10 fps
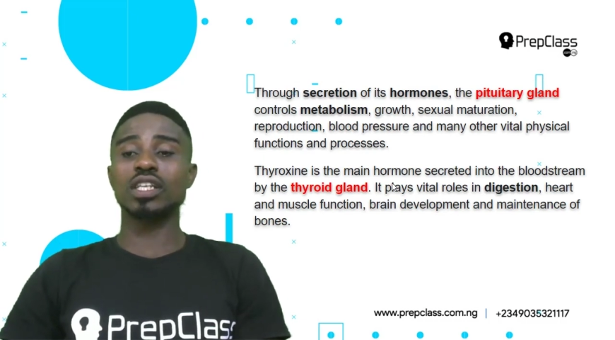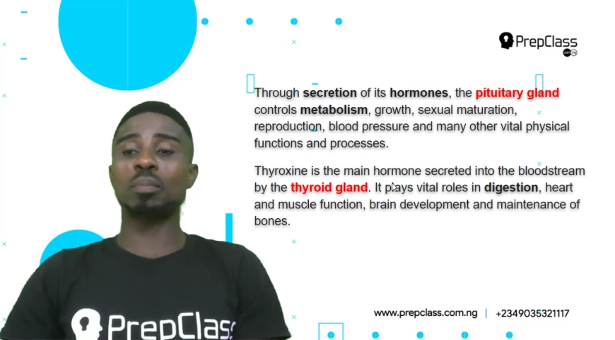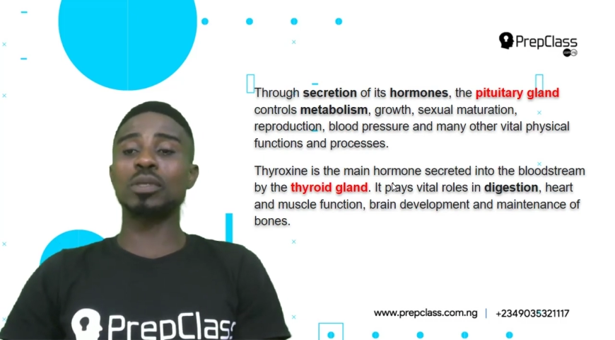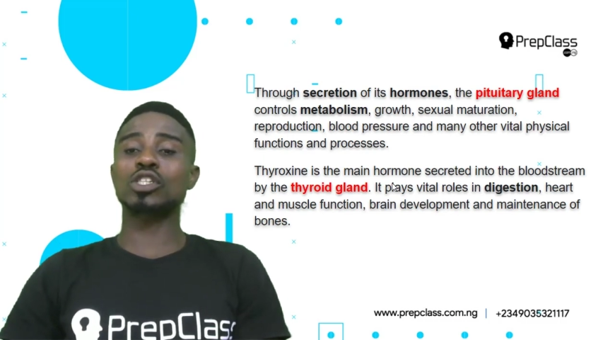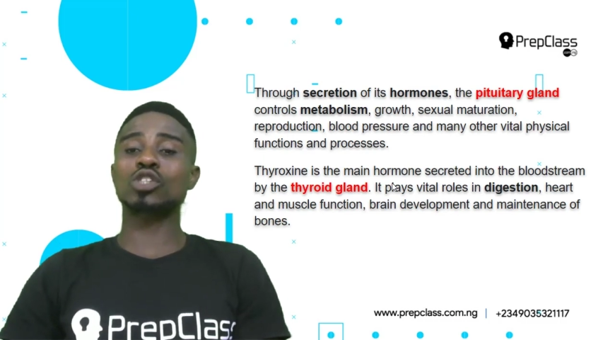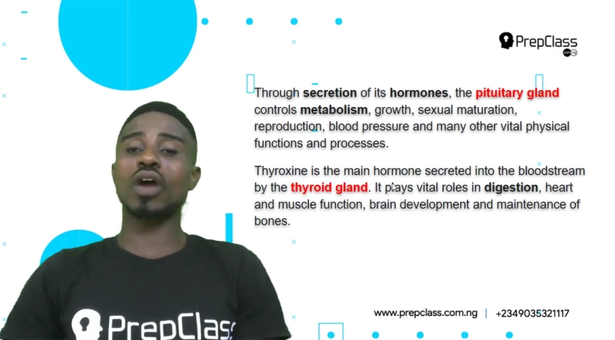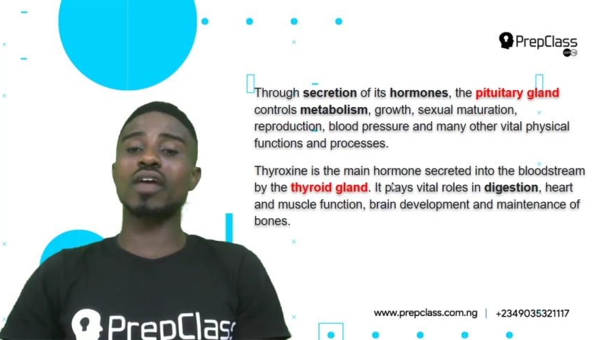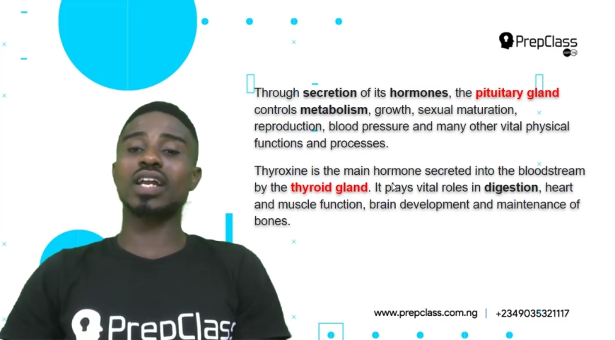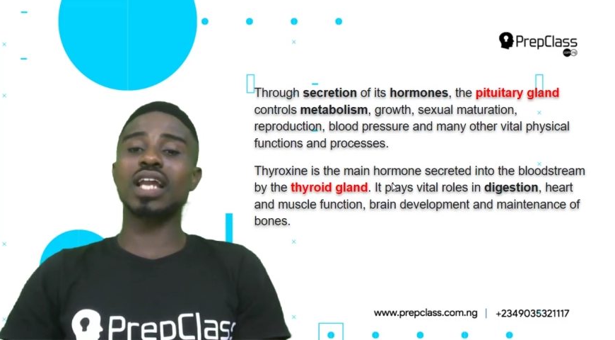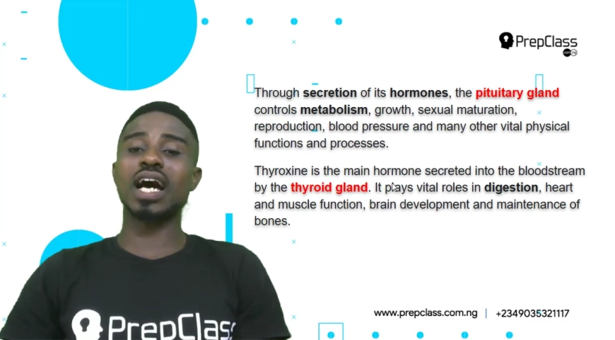the
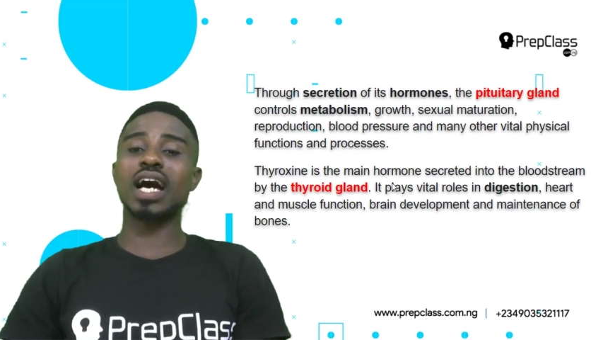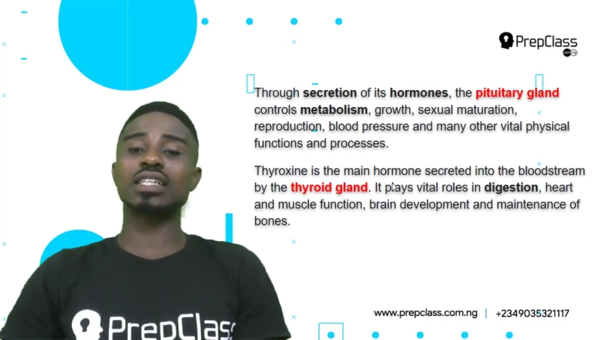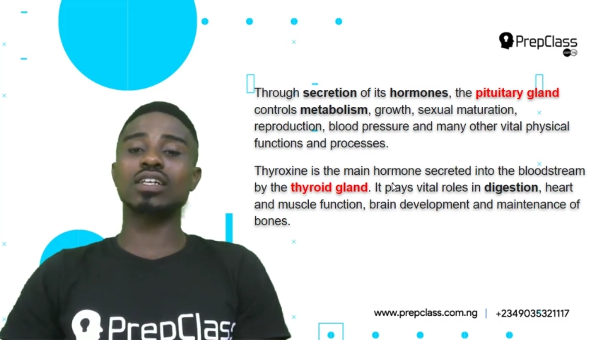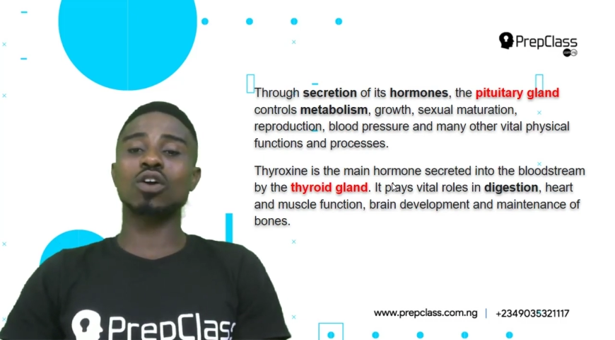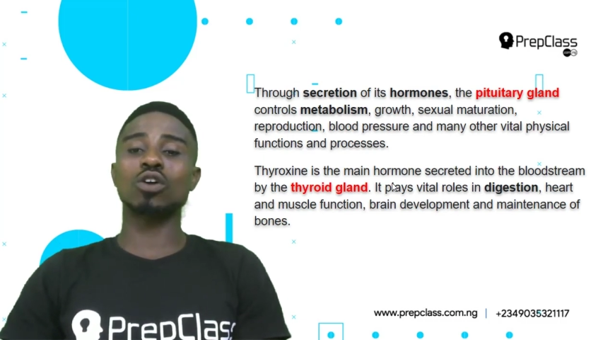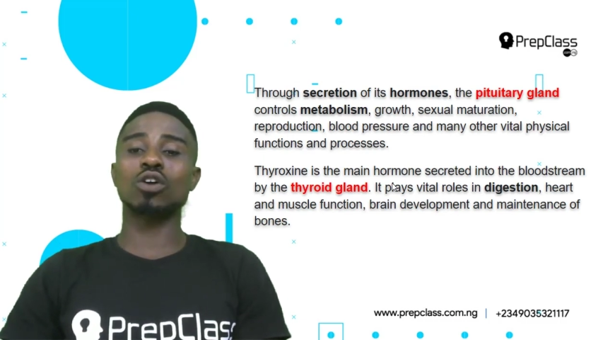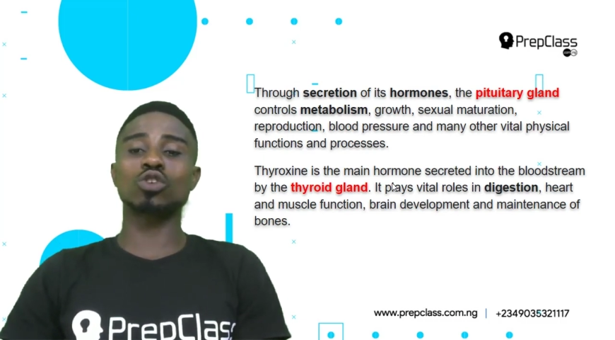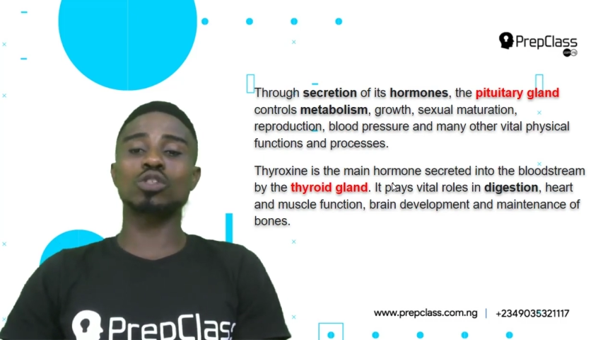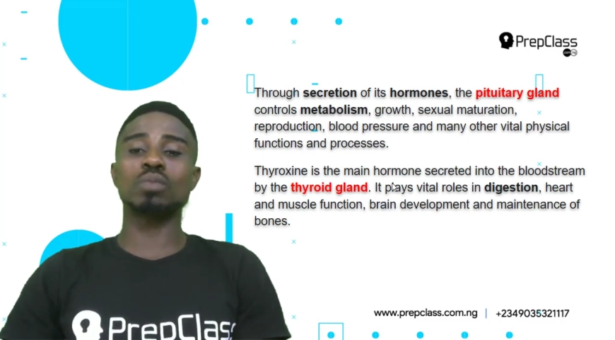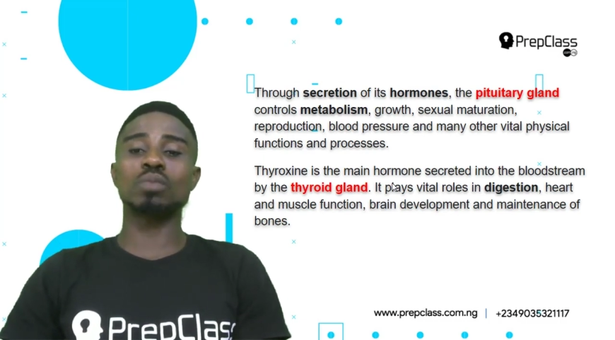pituitary gland
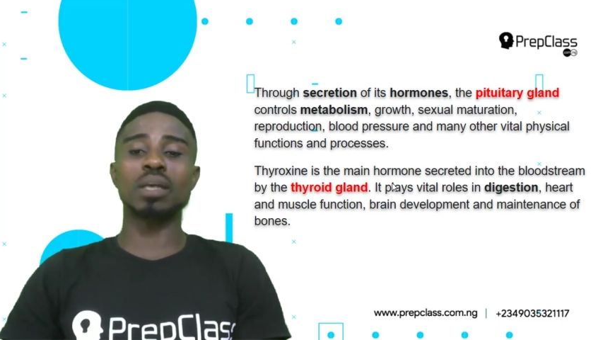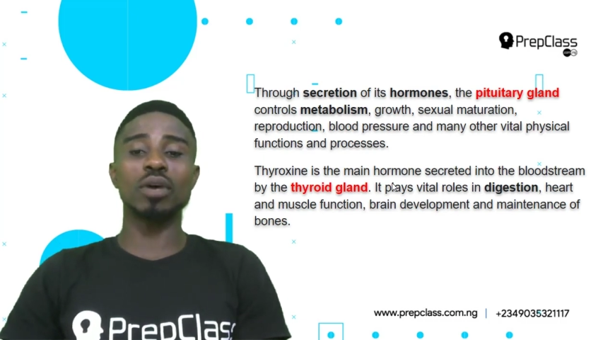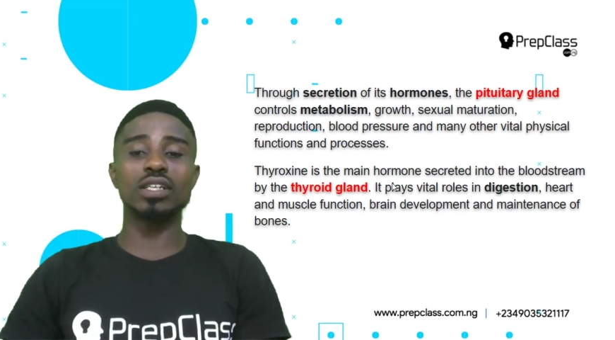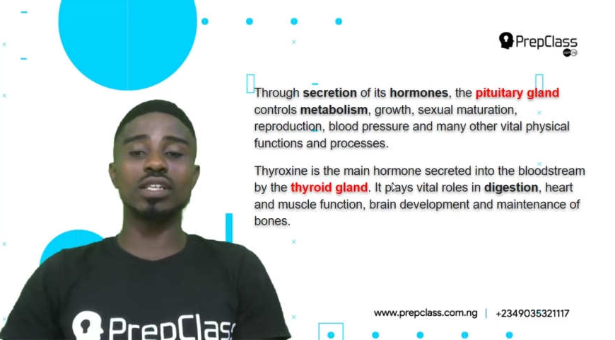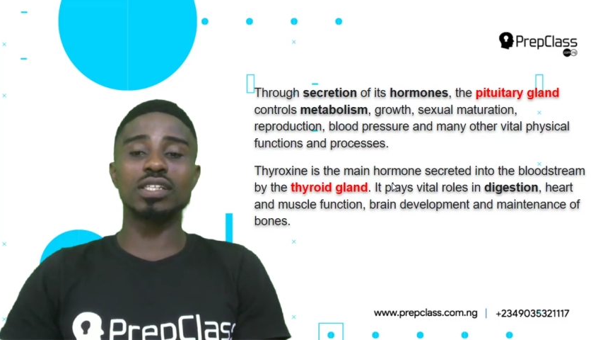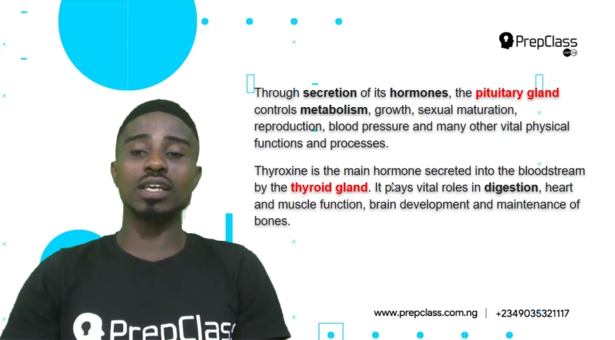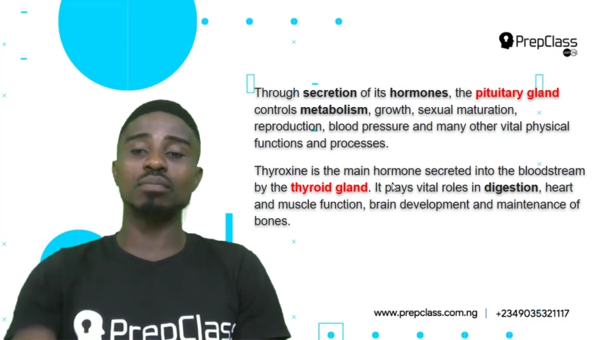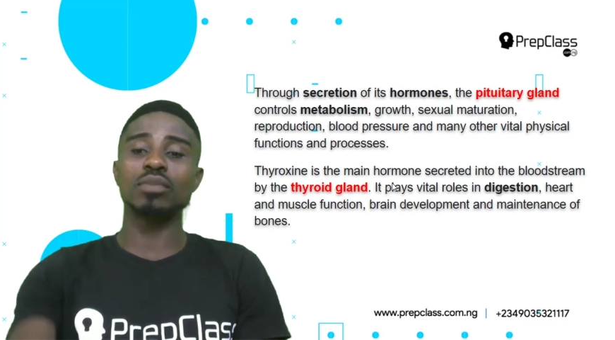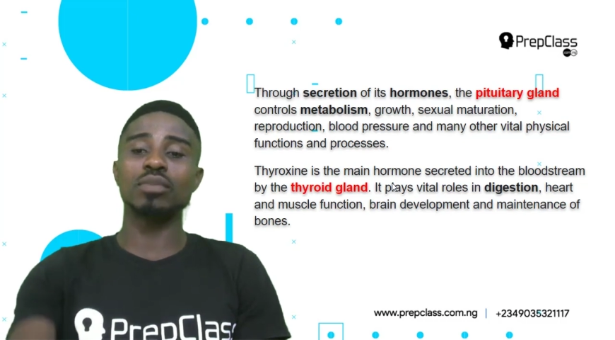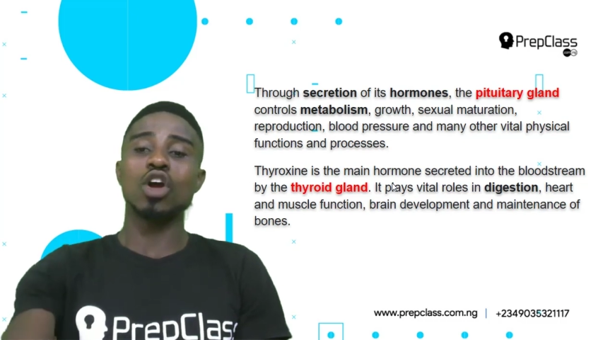controls
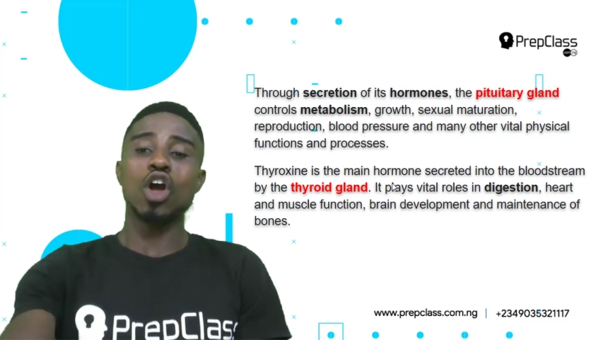metabolism,